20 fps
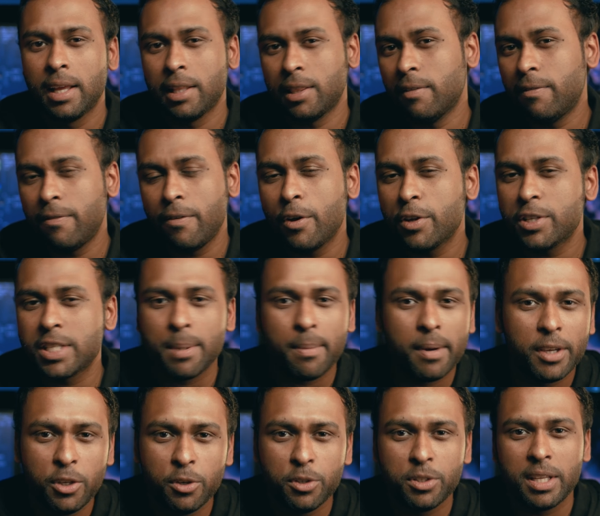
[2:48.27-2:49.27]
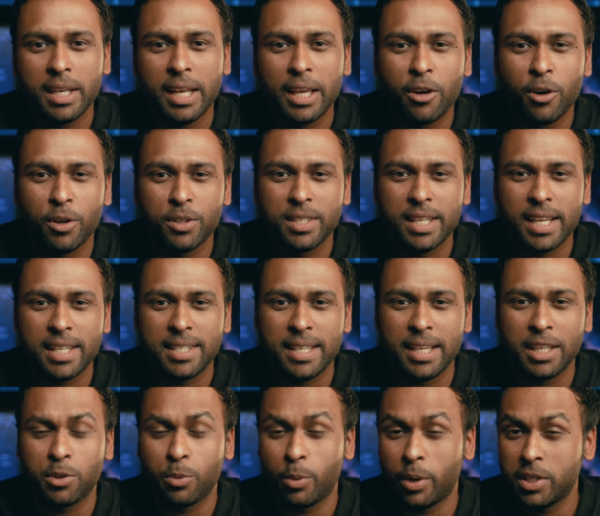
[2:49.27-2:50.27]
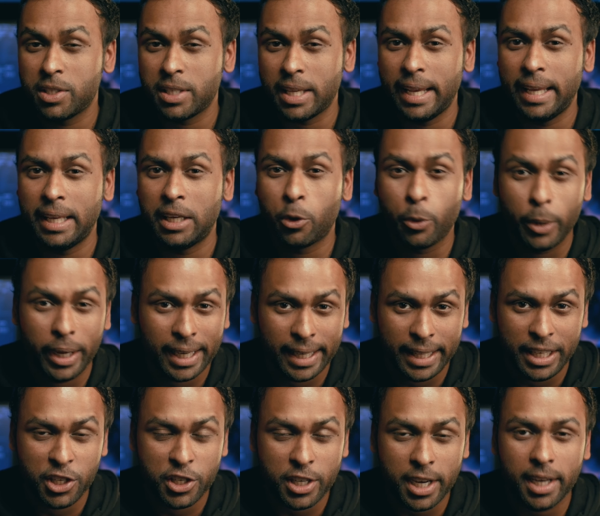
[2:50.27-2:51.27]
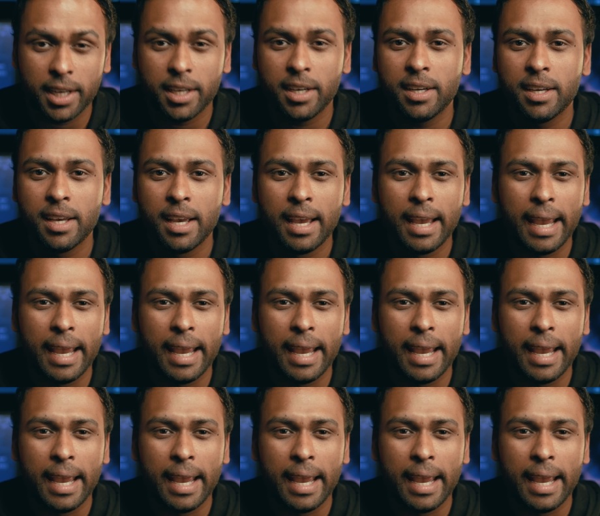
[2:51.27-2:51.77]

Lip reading: The first time I used the Nikon Z6 was in Guilin, China,